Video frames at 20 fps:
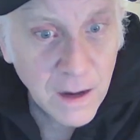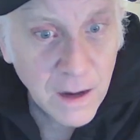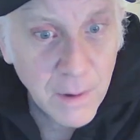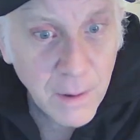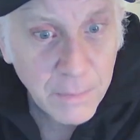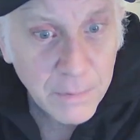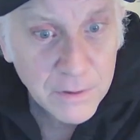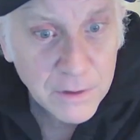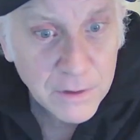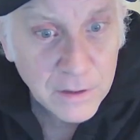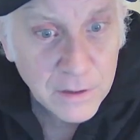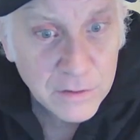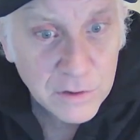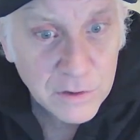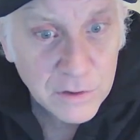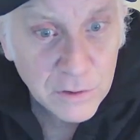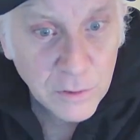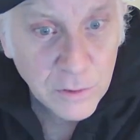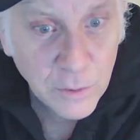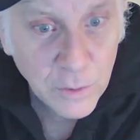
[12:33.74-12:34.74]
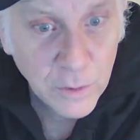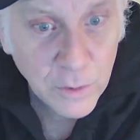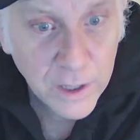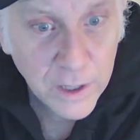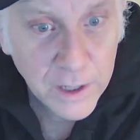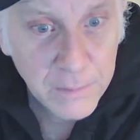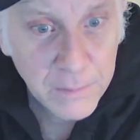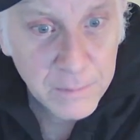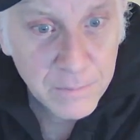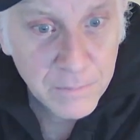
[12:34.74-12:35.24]
And they come up with this
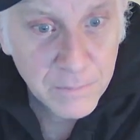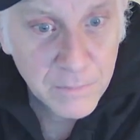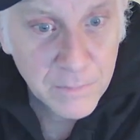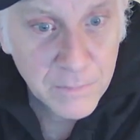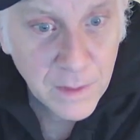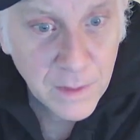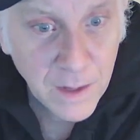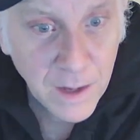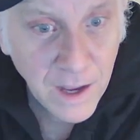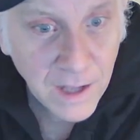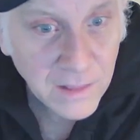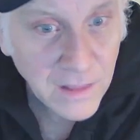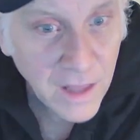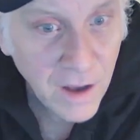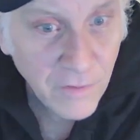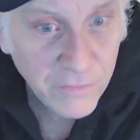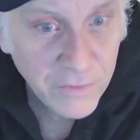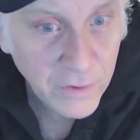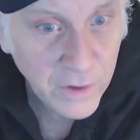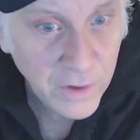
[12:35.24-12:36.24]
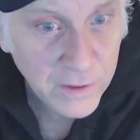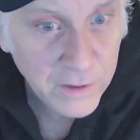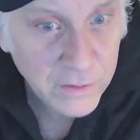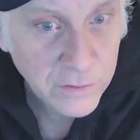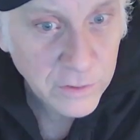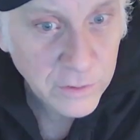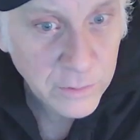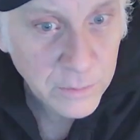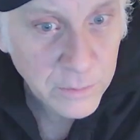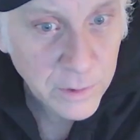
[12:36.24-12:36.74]
story. I love
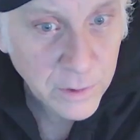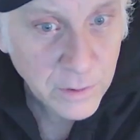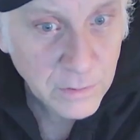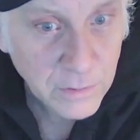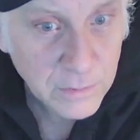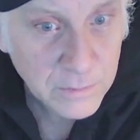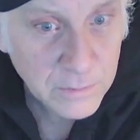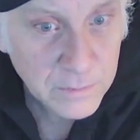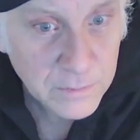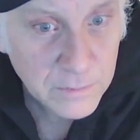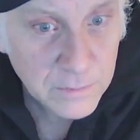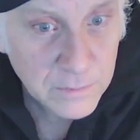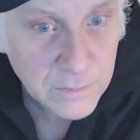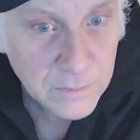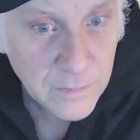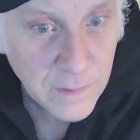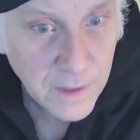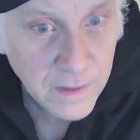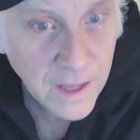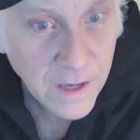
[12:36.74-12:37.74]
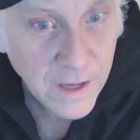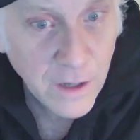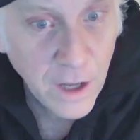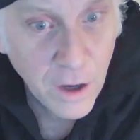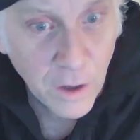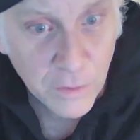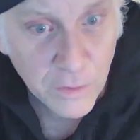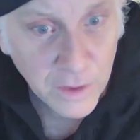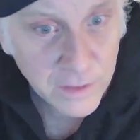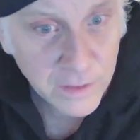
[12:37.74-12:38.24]
Greta Thunberg,
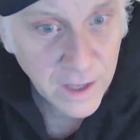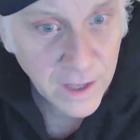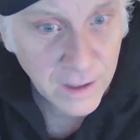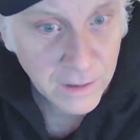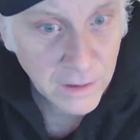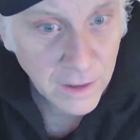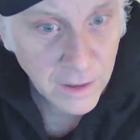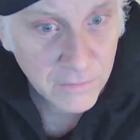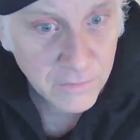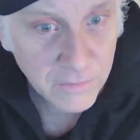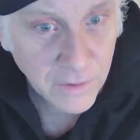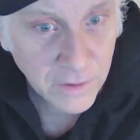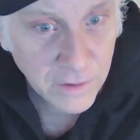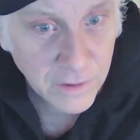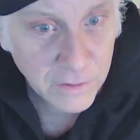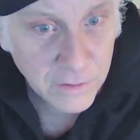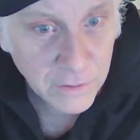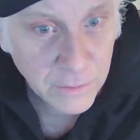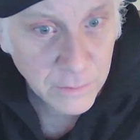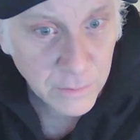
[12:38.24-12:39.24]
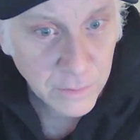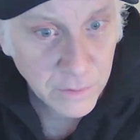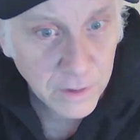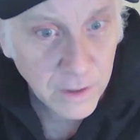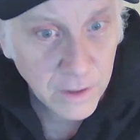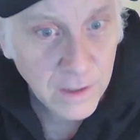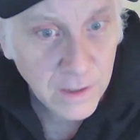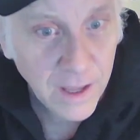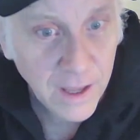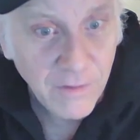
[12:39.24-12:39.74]
and they know that I love Greta
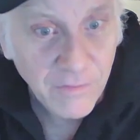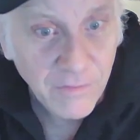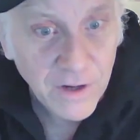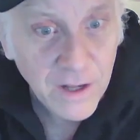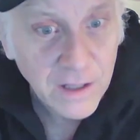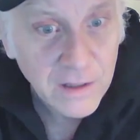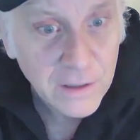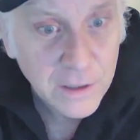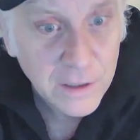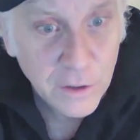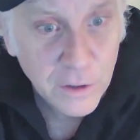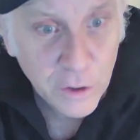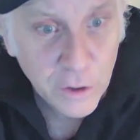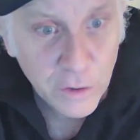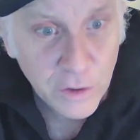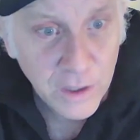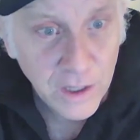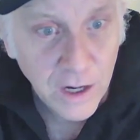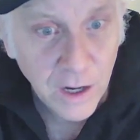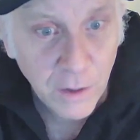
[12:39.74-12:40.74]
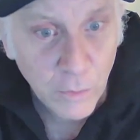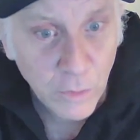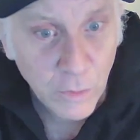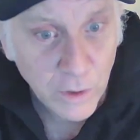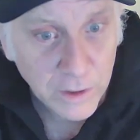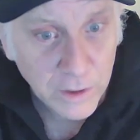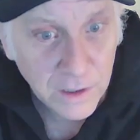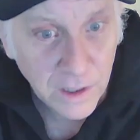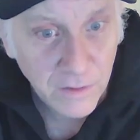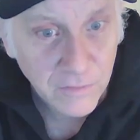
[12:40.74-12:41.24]
Thunberg, and they evidently knew that
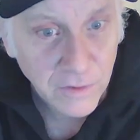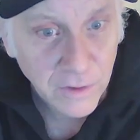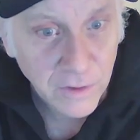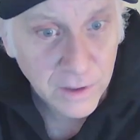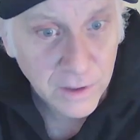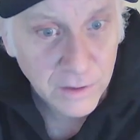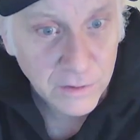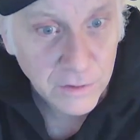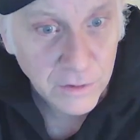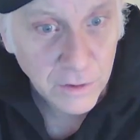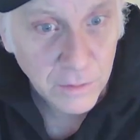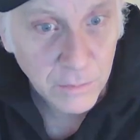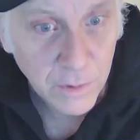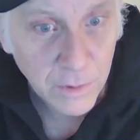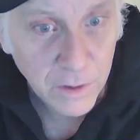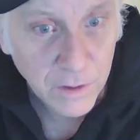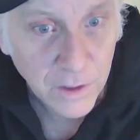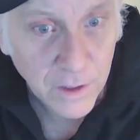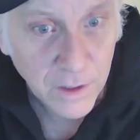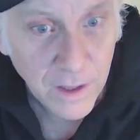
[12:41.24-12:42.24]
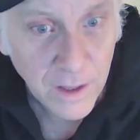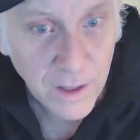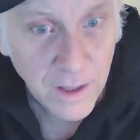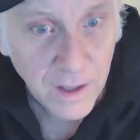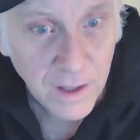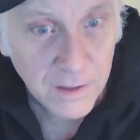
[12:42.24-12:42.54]
I would love Greta Thunberg.